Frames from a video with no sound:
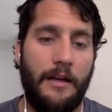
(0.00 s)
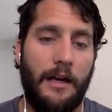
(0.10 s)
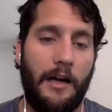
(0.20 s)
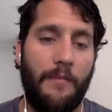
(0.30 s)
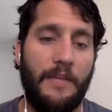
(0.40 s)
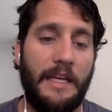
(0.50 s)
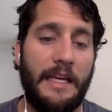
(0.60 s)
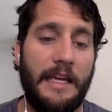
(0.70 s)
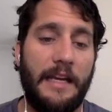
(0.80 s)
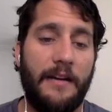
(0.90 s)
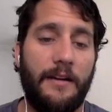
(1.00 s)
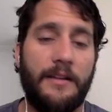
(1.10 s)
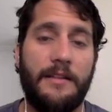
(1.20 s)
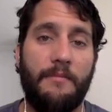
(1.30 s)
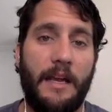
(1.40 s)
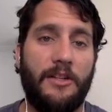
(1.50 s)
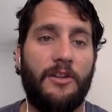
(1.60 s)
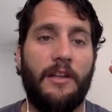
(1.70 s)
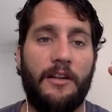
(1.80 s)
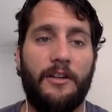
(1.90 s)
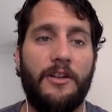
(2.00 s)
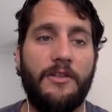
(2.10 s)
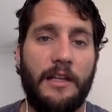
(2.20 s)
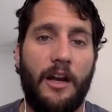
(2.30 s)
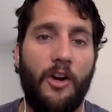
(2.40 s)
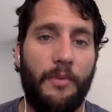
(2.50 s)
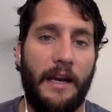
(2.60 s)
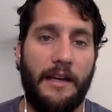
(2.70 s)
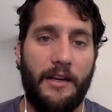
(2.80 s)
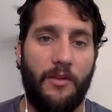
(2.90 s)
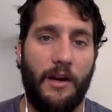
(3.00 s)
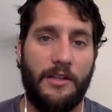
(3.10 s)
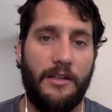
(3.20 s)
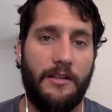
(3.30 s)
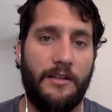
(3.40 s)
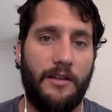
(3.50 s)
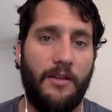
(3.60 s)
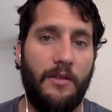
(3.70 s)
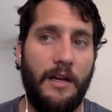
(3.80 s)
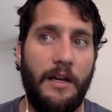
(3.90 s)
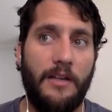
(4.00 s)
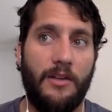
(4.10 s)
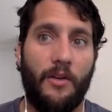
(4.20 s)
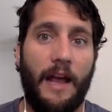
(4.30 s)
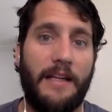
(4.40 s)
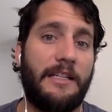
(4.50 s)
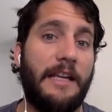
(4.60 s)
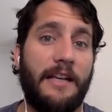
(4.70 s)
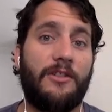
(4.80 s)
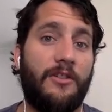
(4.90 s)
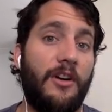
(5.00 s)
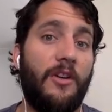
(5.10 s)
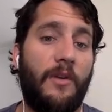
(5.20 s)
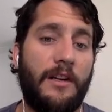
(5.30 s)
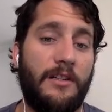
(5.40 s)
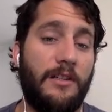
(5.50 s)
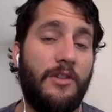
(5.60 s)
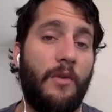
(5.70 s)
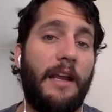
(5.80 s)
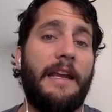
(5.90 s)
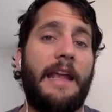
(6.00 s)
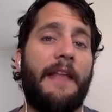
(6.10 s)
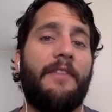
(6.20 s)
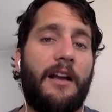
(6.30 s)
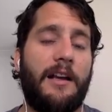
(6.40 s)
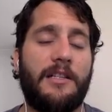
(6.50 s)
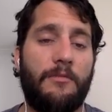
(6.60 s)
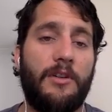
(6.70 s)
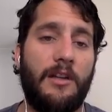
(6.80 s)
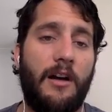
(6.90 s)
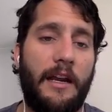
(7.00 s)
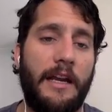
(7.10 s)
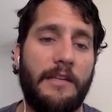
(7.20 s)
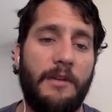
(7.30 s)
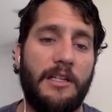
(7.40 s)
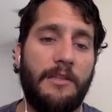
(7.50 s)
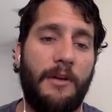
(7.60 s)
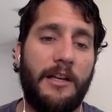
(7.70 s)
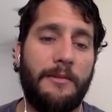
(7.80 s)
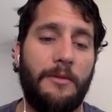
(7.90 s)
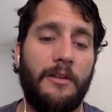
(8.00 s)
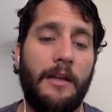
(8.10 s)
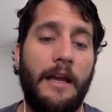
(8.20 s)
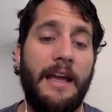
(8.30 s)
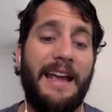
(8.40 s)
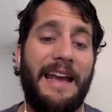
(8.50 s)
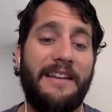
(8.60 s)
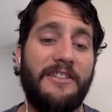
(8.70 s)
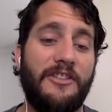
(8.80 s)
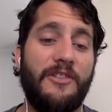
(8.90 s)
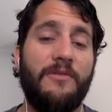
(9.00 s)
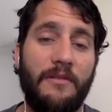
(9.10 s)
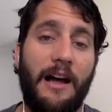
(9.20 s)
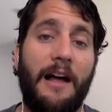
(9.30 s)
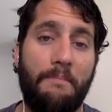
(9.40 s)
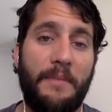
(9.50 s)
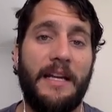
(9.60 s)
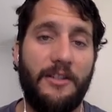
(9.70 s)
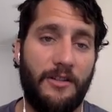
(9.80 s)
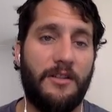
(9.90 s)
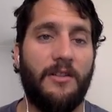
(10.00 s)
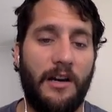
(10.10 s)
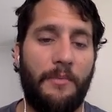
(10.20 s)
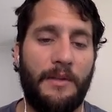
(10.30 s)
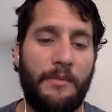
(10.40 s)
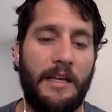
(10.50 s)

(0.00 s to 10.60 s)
The key here is to make sure that you're using open-ended questions. So don't ask yes or no questions. You want to get the customer talking as much as possible, and do not pitch your startup in the